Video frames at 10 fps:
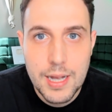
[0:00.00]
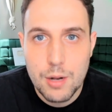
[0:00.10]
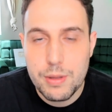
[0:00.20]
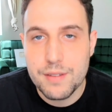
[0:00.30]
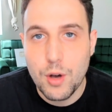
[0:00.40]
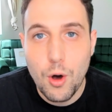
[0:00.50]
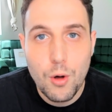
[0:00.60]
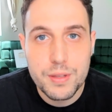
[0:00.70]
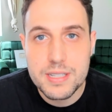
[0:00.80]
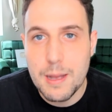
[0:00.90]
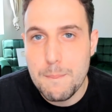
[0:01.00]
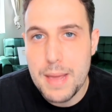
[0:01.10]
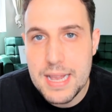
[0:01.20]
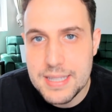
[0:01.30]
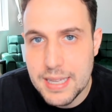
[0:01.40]
We have all these
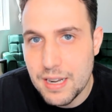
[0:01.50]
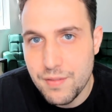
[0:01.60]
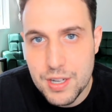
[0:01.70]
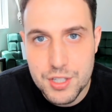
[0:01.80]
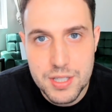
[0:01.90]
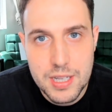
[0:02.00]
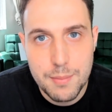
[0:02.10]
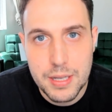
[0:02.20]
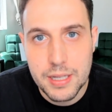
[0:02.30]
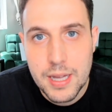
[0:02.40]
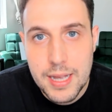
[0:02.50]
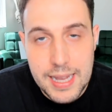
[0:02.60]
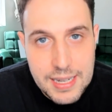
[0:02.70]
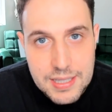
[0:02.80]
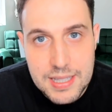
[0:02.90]
amazing innovations coming
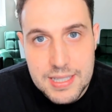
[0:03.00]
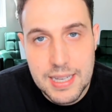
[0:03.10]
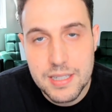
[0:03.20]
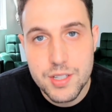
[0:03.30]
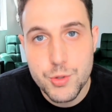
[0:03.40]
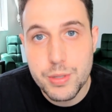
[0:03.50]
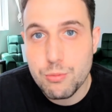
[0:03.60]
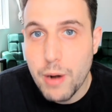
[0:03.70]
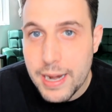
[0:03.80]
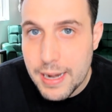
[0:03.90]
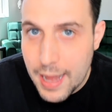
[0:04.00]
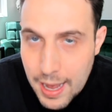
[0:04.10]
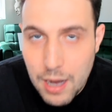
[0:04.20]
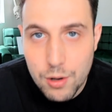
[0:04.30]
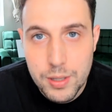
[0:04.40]
into this industry right
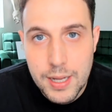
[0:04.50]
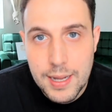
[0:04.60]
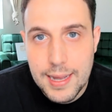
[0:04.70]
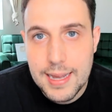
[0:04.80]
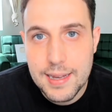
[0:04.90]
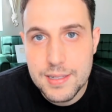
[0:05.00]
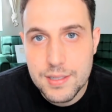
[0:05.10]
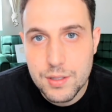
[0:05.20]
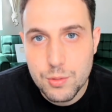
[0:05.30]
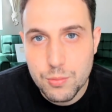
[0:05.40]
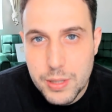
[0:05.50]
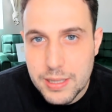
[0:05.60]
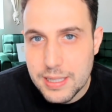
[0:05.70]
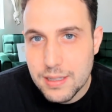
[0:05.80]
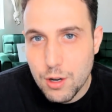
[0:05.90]
now. And
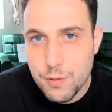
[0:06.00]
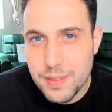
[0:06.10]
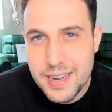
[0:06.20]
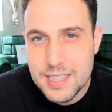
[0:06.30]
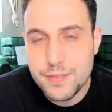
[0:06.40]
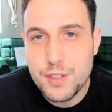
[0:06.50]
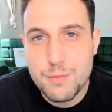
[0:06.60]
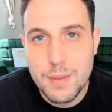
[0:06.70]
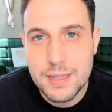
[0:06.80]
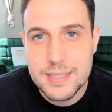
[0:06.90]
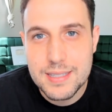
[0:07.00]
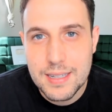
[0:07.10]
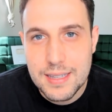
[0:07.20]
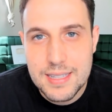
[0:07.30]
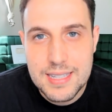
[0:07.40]
really, over the next few months,
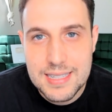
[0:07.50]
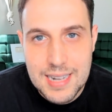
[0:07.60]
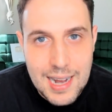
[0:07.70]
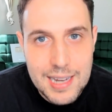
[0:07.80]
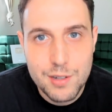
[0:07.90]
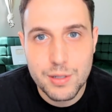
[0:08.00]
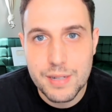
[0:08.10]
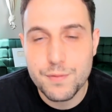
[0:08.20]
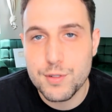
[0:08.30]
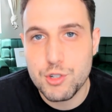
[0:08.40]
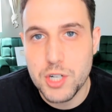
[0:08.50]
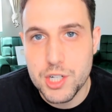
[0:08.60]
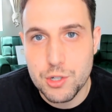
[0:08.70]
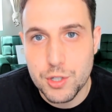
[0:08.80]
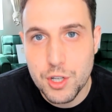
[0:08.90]
this entire
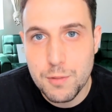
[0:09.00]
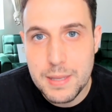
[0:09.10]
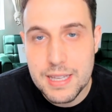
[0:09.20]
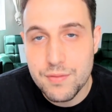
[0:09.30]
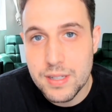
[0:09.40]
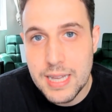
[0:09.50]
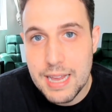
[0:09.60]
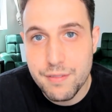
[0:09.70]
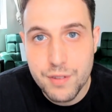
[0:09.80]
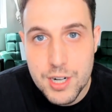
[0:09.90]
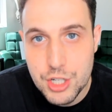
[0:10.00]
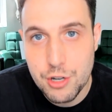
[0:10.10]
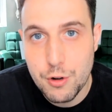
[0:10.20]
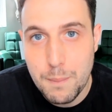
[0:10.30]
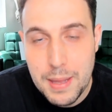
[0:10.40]
infrastructure could be given a fresh
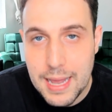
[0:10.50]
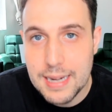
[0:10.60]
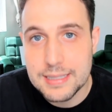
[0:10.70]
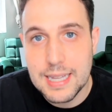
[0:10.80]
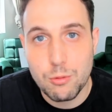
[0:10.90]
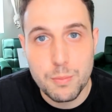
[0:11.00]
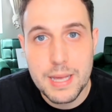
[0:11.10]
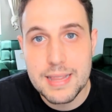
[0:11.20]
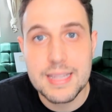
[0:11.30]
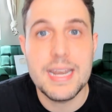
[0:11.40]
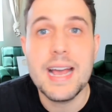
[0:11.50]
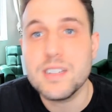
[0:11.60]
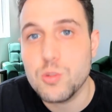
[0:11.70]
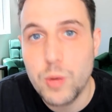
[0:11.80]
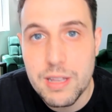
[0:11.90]
coat of paint that will make the
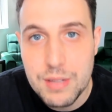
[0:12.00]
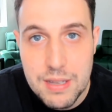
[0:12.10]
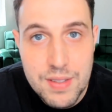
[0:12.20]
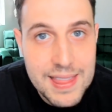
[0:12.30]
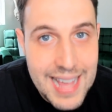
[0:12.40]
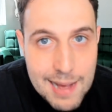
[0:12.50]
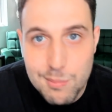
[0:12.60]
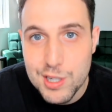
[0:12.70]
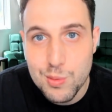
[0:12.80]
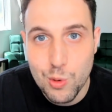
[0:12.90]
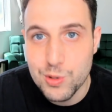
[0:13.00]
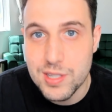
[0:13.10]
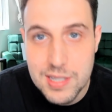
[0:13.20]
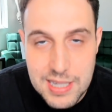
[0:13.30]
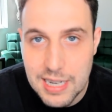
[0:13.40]
next wave even that much more
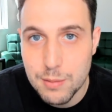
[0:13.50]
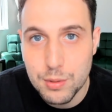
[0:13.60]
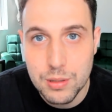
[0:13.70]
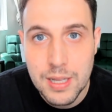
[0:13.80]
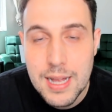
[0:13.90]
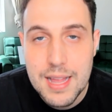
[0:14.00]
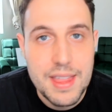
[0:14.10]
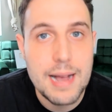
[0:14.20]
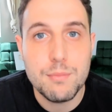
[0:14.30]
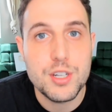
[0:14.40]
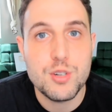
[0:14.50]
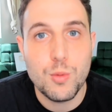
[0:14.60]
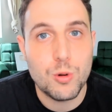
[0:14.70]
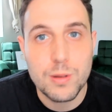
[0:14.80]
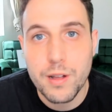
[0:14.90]
sustainable, that much
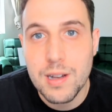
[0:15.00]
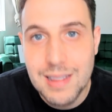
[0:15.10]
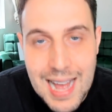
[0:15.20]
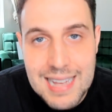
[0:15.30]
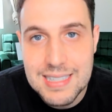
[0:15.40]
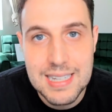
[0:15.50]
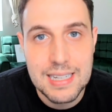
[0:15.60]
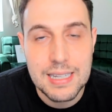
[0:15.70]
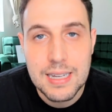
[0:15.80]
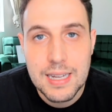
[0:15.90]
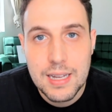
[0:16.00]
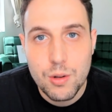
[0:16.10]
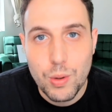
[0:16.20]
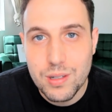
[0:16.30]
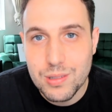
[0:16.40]
more long-lasting.
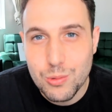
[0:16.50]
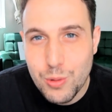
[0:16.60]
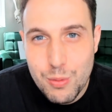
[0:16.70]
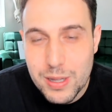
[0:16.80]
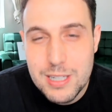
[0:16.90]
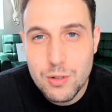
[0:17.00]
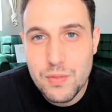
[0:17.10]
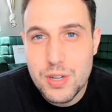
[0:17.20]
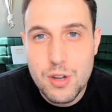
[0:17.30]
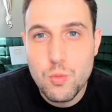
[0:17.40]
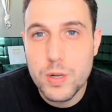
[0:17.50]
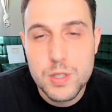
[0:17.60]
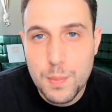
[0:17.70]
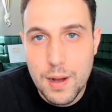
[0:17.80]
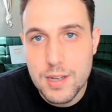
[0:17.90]
Well, we really don't even know what's
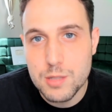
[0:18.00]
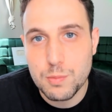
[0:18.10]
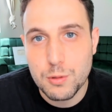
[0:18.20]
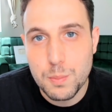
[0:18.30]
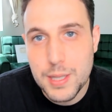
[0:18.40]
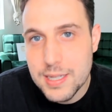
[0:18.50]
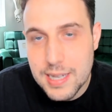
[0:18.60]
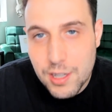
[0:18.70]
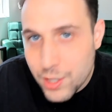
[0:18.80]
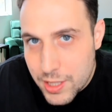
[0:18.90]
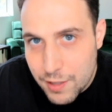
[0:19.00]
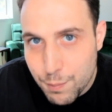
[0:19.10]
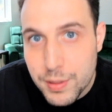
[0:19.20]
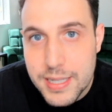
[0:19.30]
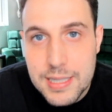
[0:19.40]
possible, because I couldn't have
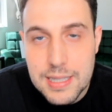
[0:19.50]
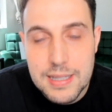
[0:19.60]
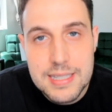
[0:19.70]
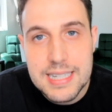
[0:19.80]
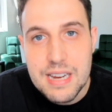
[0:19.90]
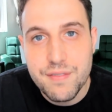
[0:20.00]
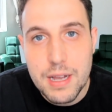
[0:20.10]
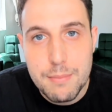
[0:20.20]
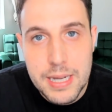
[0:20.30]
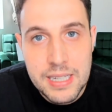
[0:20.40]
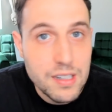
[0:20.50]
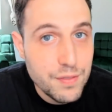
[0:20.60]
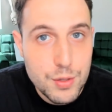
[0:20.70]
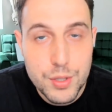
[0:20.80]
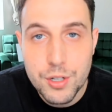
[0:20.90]
predicted this DeFi mania, if
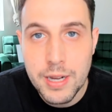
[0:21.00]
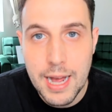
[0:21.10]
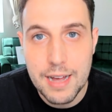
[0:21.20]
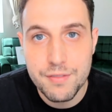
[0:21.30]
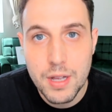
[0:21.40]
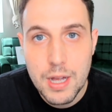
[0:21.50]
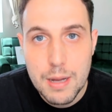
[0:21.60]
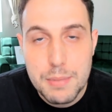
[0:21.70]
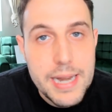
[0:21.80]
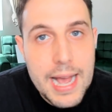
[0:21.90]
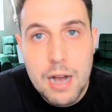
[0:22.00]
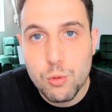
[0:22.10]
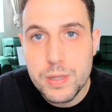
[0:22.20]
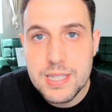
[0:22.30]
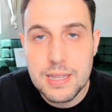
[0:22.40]
you could have. But now
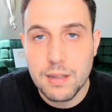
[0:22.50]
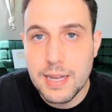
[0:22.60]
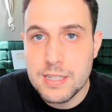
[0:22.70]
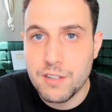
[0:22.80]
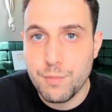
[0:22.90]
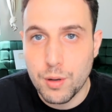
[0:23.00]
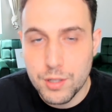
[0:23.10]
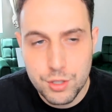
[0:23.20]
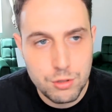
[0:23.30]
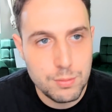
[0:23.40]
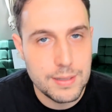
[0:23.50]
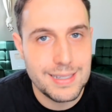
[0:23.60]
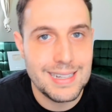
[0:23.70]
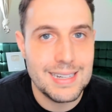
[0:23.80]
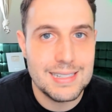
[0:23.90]
we see the likes of Mark
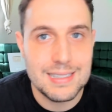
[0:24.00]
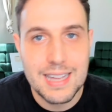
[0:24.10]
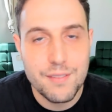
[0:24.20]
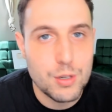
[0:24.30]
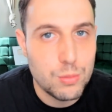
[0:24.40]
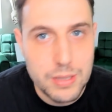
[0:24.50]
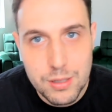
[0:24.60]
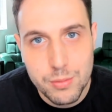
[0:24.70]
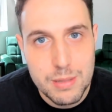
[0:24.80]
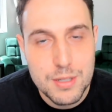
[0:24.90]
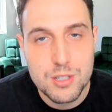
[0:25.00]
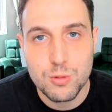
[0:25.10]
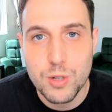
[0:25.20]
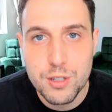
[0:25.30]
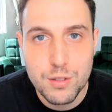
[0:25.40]
Cuban and Kevin O'Leary, Mr.
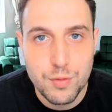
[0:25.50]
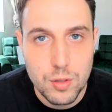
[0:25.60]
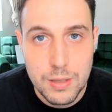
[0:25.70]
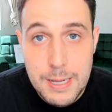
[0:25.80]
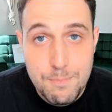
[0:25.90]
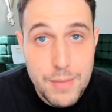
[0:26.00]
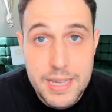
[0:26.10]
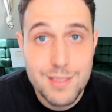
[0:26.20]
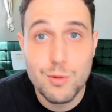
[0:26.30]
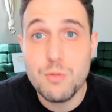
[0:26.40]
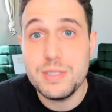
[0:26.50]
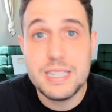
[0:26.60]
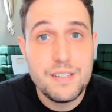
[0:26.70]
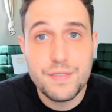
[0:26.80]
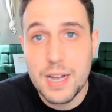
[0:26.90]
Wonderful, making their own
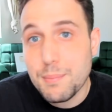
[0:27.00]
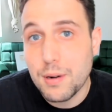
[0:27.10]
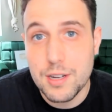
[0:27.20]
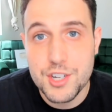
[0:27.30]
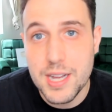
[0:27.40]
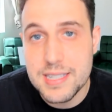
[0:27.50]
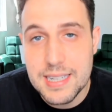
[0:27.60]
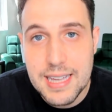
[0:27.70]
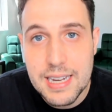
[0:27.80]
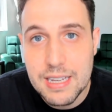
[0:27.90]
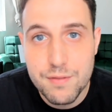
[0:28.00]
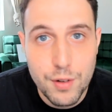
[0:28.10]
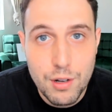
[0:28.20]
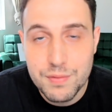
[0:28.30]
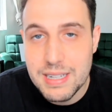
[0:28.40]
DeFi projects and getting
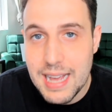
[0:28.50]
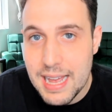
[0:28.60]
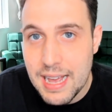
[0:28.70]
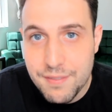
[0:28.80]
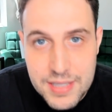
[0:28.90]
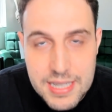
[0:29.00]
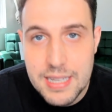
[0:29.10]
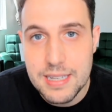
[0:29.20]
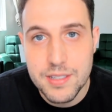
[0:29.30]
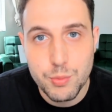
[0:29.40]
involved in NFTs.